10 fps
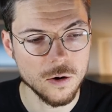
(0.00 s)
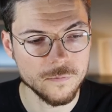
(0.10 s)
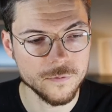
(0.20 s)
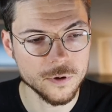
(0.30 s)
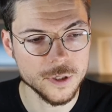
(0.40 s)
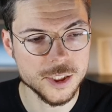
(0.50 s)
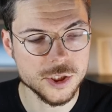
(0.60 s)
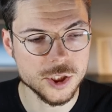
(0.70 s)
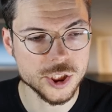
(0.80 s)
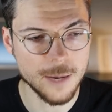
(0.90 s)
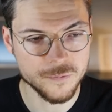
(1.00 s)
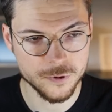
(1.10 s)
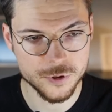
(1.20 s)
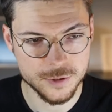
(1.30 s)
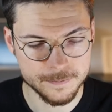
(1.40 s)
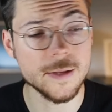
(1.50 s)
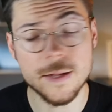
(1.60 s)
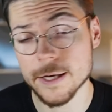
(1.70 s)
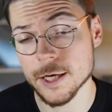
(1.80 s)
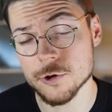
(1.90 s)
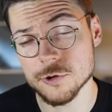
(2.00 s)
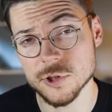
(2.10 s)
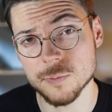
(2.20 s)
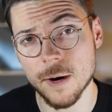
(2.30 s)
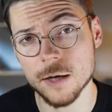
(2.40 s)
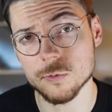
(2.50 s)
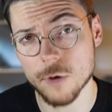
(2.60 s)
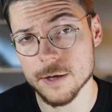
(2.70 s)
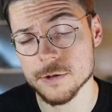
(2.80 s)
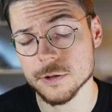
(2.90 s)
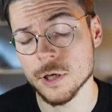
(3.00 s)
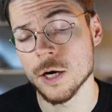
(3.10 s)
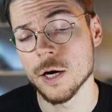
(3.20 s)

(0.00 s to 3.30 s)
for each chapters. And then I can use the Smart Writer